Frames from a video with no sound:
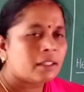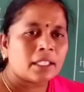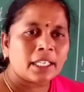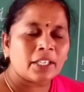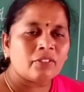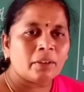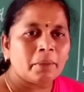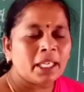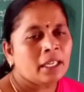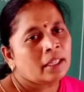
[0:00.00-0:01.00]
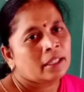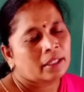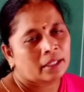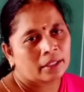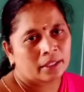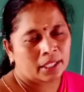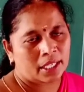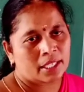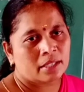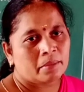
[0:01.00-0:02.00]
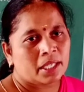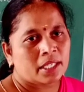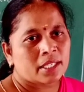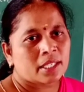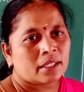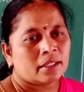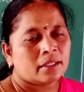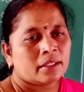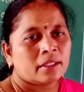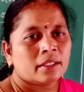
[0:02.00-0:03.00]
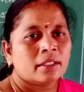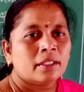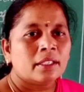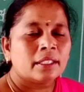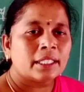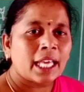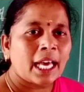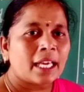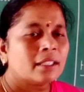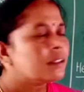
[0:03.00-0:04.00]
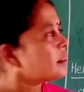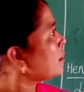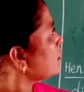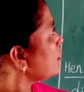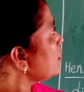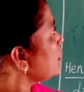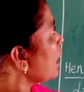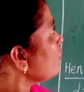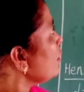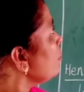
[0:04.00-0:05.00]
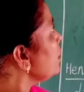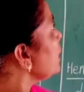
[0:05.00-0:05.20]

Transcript: the heat will be increased means that there will